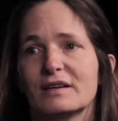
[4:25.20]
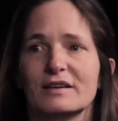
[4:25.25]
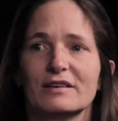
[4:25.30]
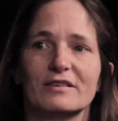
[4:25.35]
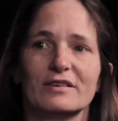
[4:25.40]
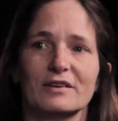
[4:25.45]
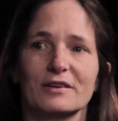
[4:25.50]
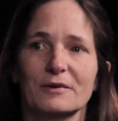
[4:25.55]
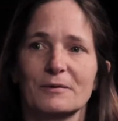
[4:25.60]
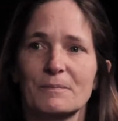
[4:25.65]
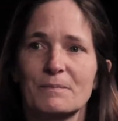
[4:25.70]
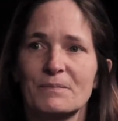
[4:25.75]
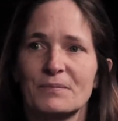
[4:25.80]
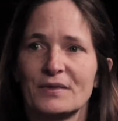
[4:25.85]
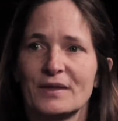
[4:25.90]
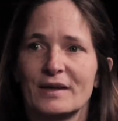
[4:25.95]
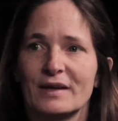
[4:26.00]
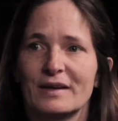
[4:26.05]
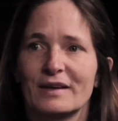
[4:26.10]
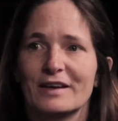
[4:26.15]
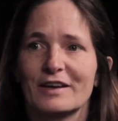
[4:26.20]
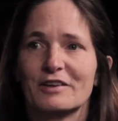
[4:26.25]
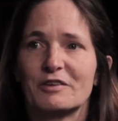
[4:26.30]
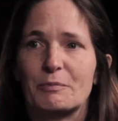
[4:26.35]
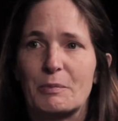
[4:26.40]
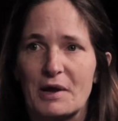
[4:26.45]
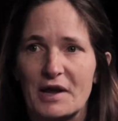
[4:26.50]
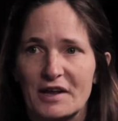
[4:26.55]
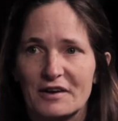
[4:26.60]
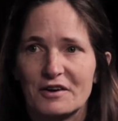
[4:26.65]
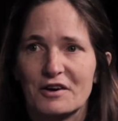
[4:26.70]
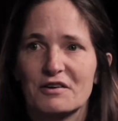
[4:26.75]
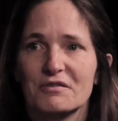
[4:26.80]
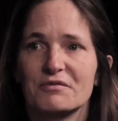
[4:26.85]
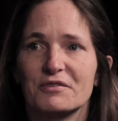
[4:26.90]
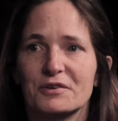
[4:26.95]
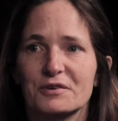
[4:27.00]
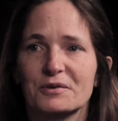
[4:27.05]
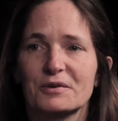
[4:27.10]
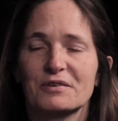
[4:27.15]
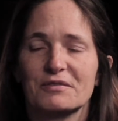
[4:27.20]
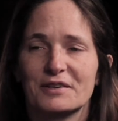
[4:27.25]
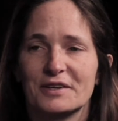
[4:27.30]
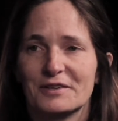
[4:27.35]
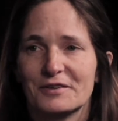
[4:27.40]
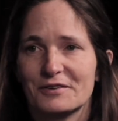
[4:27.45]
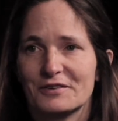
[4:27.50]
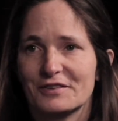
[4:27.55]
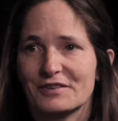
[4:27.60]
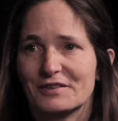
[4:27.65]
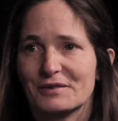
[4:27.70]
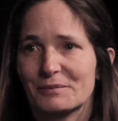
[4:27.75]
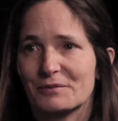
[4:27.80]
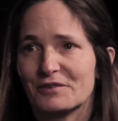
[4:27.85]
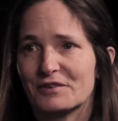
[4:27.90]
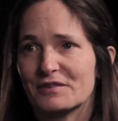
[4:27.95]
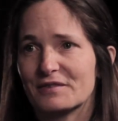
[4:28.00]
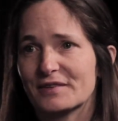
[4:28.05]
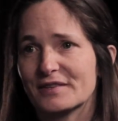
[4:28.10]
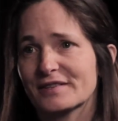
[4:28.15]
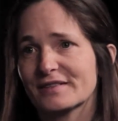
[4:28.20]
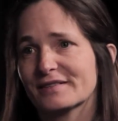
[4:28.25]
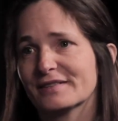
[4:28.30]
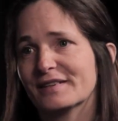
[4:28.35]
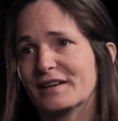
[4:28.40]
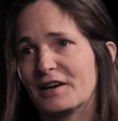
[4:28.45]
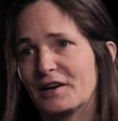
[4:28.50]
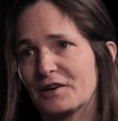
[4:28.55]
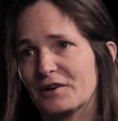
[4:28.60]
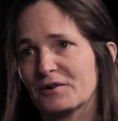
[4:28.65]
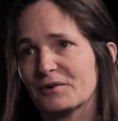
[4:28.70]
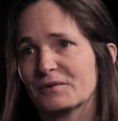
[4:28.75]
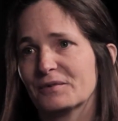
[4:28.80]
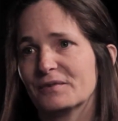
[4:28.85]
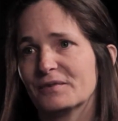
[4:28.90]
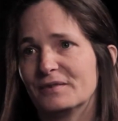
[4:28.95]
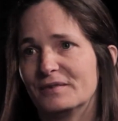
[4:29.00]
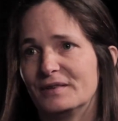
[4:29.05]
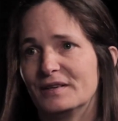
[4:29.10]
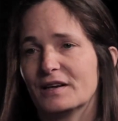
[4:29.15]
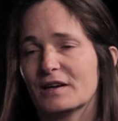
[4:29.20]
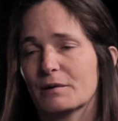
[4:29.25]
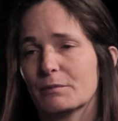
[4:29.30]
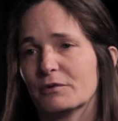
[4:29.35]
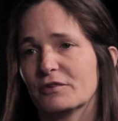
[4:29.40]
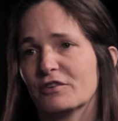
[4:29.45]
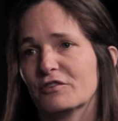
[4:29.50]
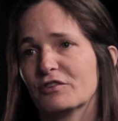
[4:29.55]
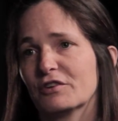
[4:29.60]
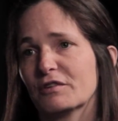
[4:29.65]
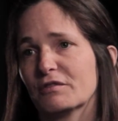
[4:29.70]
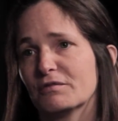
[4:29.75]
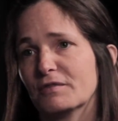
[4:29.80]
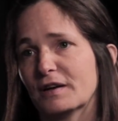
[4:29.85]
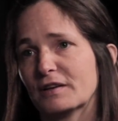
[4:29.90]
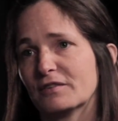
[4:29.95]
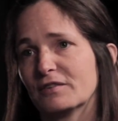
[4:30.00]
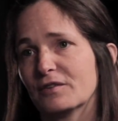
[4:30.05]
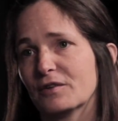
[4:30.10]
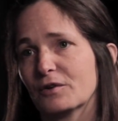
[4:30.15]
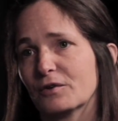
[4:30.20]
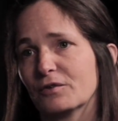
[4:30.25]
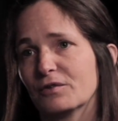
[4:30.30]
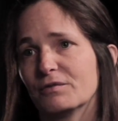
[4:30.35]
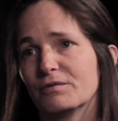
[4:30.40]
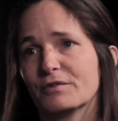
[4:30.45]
need to expand our view of ecosystem services and how decomposition affects those.